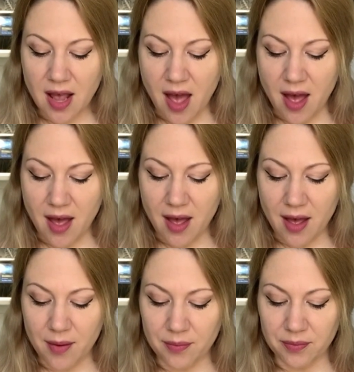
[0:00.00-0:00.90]

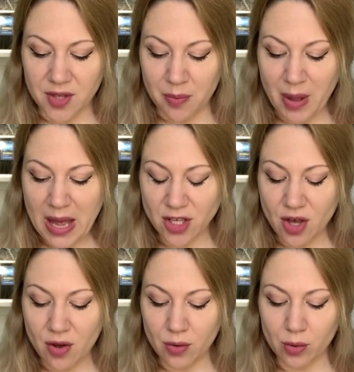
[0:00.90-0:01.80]
and back
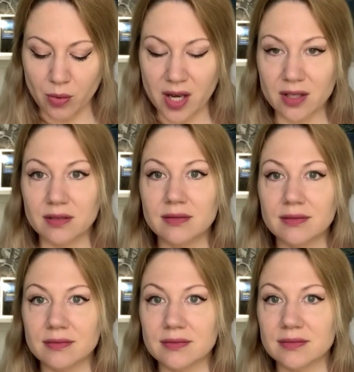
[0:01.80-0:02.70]
yoke, right
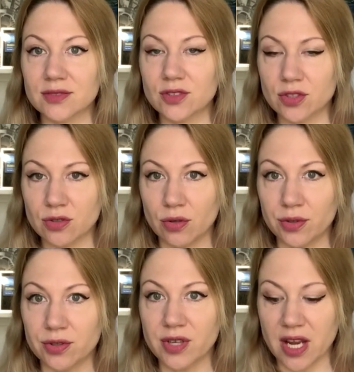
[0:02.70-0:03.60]

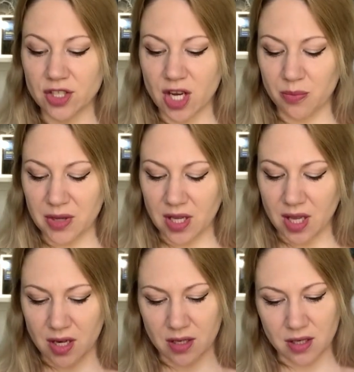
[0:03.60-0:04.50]
shoulder neck shaping,
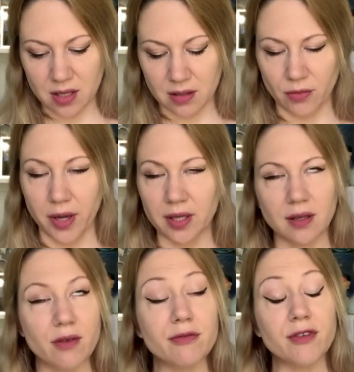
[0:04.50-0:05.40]
and right
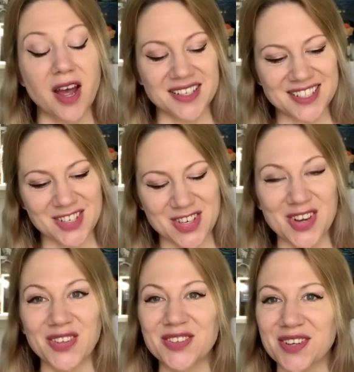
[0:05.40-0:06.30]
front
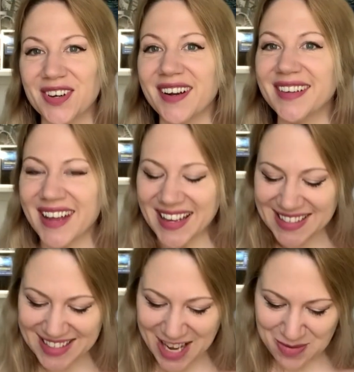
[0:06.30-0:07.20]
shoulder neck
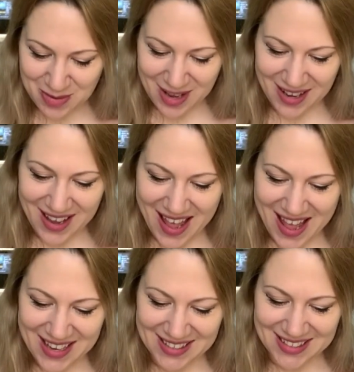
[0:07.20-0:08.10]
shaping
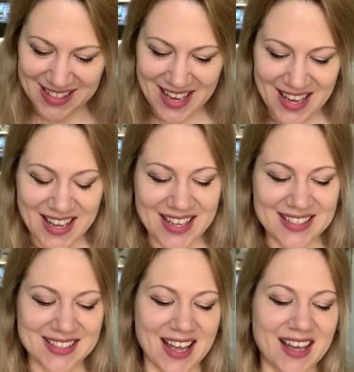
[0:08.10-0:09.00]
and
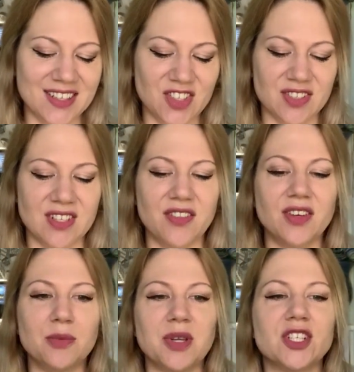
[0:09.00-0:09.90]
such. Is that a
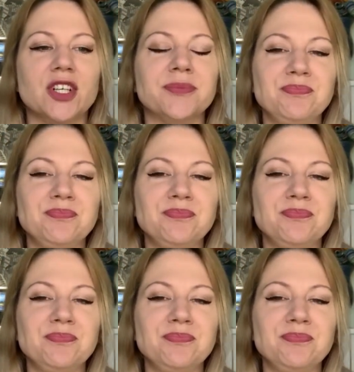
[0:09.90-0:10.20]
good picture?